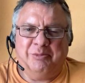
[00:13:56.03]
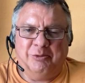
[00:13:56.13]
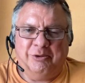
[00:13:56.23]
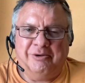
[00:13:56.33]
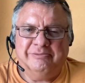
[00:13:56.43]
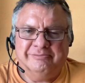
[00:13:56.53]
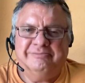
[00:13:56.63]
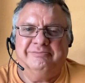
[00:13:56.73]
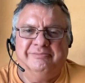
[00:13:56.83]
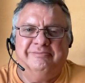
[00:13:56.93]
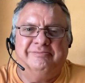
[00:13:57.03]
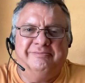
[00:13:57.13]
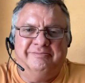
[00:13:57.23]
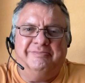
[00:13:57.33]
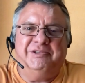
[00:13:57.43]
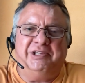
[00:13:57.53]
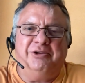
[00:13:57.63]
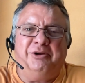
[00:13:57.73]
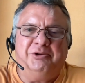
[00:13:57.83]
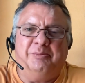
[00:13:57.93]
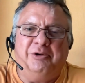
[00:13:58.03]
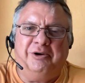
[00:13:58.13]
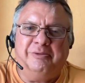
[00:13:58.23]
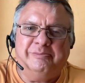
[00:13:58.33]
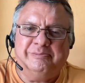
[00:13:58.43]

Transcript: more. See y'all tomorrow.